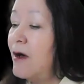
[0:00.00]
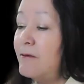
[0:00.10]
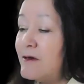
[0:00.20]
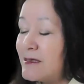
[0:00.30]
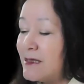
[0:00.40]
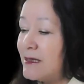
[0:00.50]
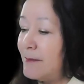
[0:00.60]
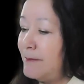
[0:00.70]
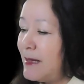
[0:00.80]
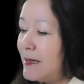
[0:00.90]
Obviously, the
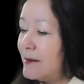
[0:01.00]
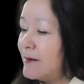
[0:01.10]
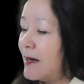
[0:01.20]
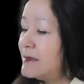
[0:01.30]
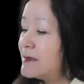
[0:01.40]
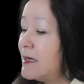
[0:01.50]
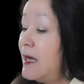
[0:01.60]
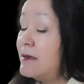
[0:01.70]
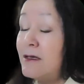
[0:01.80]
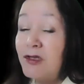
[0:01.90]
Midianites
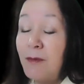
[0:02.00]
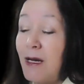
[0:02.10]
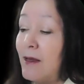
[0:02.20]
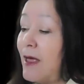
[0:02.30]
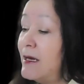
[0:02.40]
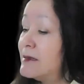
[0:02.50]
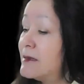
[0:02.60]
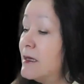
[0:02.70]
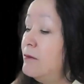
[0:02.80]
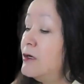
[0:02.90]
and the
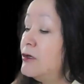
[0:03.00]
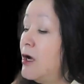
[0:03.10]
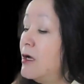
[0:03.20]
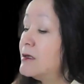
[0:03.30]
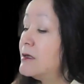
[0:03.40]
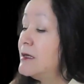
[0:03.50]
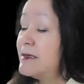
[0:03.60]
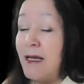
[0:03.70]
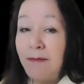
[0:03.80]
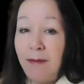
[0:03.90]
Ishmaelites were not the
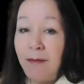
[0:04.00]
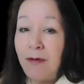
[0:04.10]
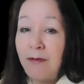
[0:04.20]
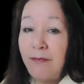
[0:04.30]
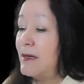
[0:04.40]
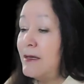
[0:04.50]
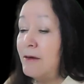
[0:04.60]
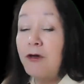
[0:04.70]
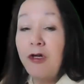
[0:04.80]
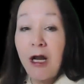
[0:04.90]
same people, but they
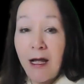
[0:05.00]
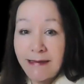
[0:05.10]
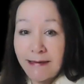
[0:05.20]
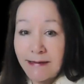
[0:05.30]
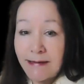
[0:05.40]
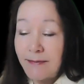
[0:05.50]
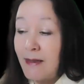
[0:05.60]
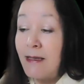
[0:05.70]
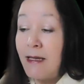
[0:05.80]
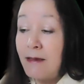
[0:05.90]
were cousins.
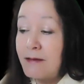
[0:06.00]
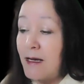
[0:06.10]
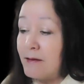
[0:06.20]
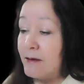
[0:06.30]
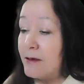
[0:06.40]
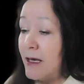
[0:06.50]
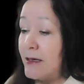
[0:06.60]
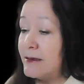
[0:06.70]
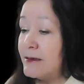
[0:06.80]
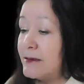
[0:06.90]
And here's how they're
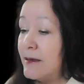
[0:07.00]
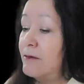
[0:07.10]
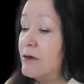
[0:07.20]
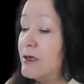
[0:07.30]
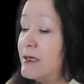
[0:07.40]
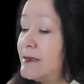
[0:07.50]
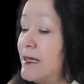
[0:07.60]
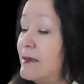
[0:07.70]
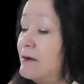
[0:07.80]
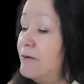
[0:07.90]
cousins. They were
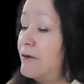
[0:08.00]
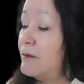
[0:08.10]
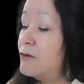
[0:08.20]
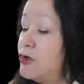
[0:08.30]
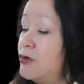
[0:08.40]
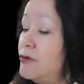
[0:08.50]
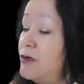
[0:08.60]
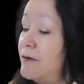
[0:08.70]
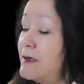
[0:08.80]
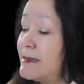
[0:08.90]
descended from two
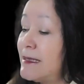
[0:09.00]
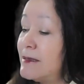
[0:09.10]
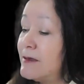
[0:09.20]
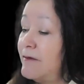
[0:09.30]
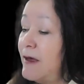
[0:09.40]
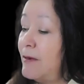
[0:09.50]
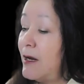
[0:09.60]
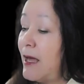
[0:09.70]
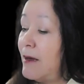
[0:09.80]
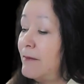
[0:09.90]
different sons of
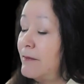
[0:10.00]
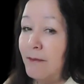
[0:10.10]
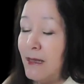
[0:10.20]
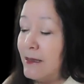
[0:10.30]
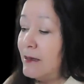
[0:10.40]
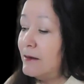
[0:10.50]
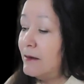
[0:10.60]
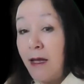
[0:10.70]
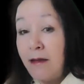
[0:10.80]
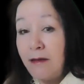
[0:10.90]
Abraham, Midian
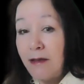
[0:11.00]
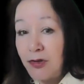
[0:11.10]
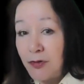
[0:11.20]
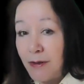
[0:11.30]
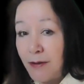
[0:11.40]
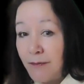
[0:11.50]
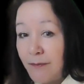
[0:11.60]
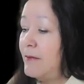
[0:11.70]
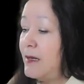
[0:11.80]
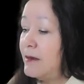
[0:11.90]
and Ishmael.
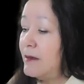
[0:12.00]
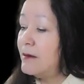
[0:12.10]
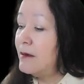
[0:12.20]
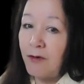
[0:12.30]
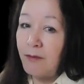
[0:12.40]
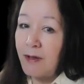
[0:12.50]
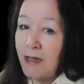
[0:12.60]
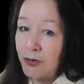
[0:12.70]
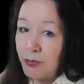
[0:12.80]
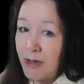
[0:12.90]
Midian from
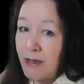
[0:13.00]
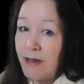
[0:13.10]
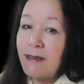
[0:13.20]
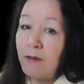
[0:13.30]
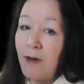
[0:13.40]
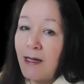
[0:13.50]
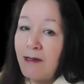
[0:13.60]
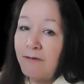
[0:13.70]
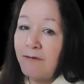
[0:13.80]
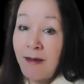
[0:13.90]
Keturah, the
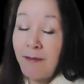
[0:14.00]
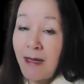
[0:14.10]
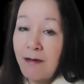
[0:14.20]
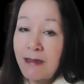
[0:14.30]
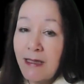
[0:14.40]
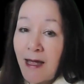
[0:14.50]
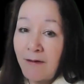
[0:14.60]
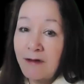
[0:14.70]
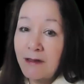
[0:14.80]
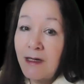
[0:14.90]
wife he married
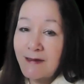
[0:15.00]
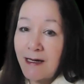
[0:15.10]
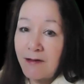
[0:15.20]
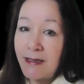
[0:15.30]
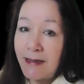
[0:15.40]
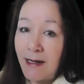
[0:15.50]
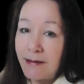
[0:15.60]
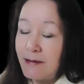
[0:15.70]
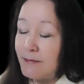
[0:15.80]
after Sarah died.